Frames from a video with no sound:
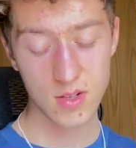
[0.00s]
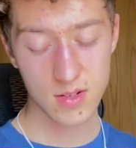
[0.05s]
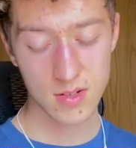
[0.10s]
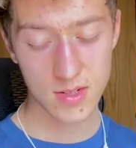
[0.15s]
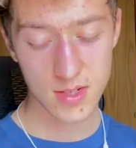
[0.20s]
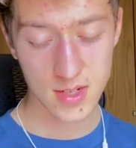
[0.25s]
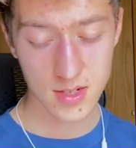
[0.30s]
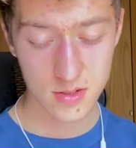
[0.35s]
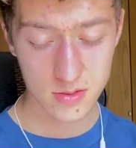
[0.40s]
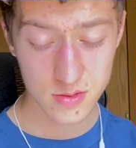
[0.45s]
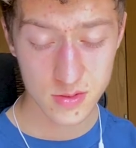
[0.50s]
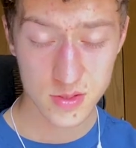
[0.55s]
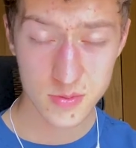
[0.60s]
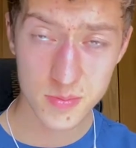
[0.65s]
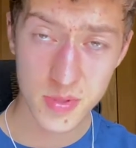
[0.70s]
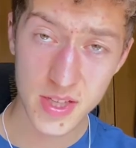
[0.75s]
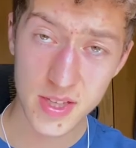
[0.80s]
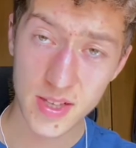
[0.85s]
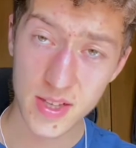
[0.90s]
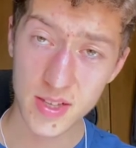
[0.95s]
Now,
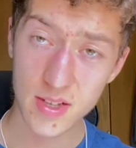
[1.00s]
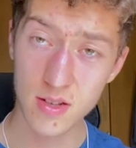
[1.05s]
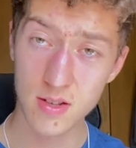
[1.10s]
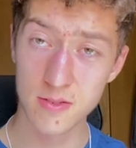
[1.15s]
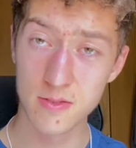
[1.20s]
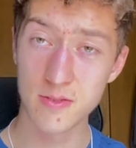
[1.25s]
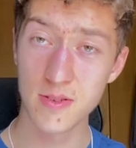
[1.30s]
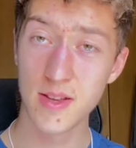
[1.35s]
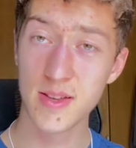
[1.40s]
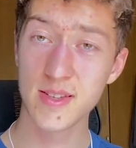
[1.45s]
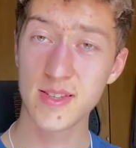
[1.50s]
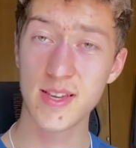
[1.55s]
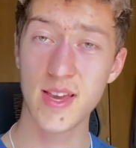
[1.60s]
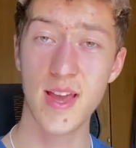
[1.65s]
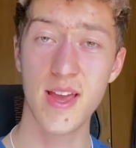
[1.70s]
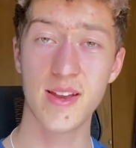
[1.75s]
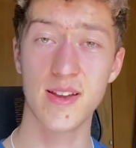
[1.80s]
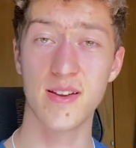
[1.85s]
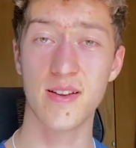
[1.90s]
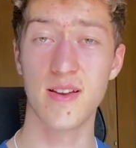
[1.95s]
speaking of
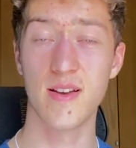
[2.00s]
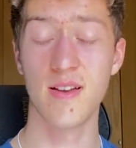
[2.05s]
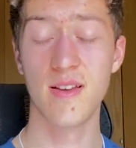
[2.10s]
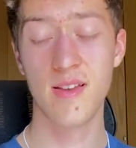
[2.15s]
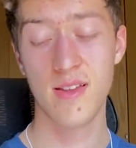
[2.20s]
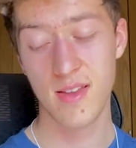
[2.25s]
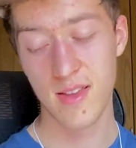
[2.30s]
Canada,